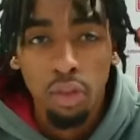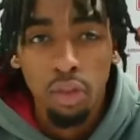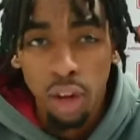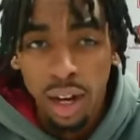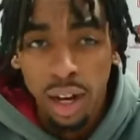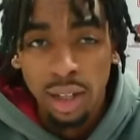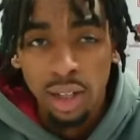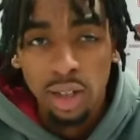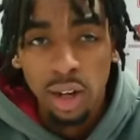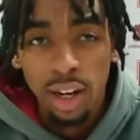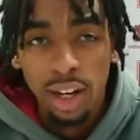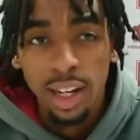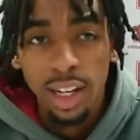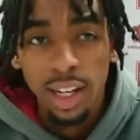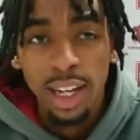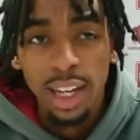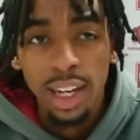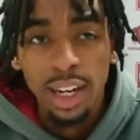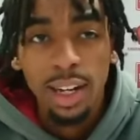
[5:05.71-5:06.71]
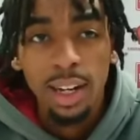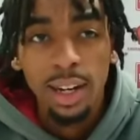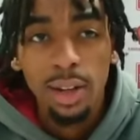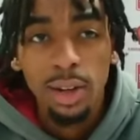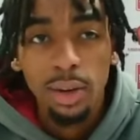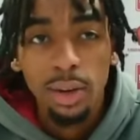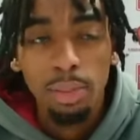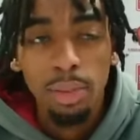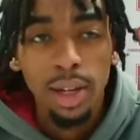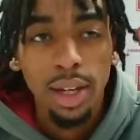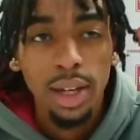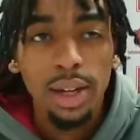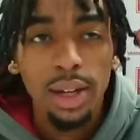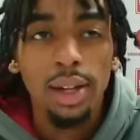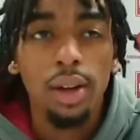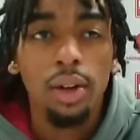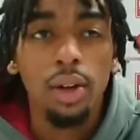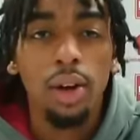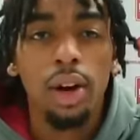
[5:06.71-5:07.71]
finally starting to get it a little bit
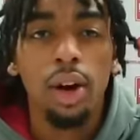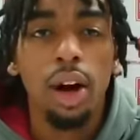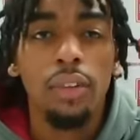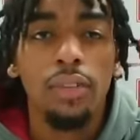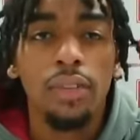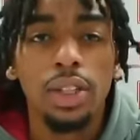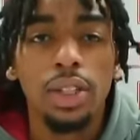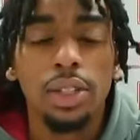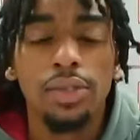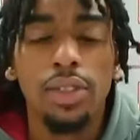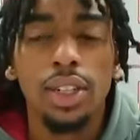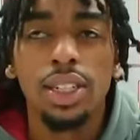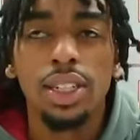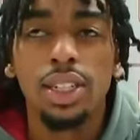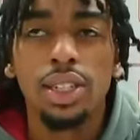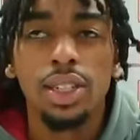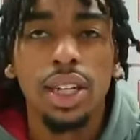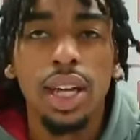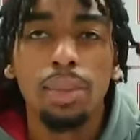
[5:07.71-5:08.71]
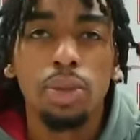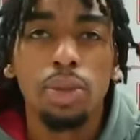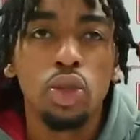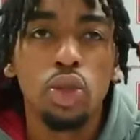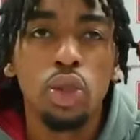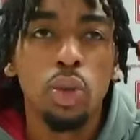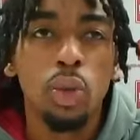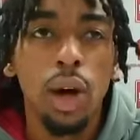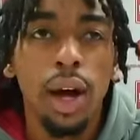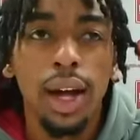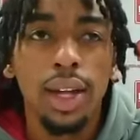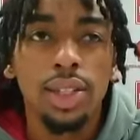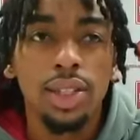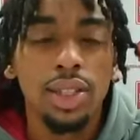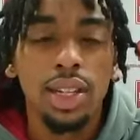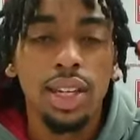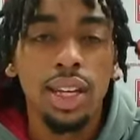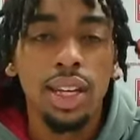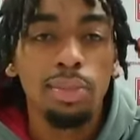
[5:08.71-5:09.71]
on the offensive end, just chemistry-wise, just
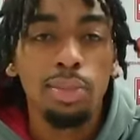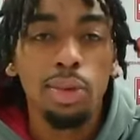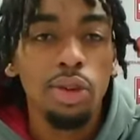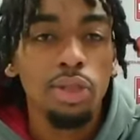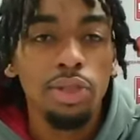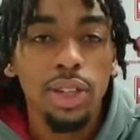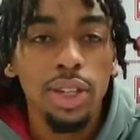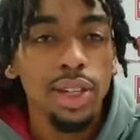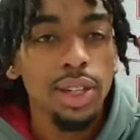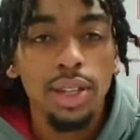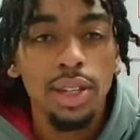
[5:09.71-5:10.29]
keep moving.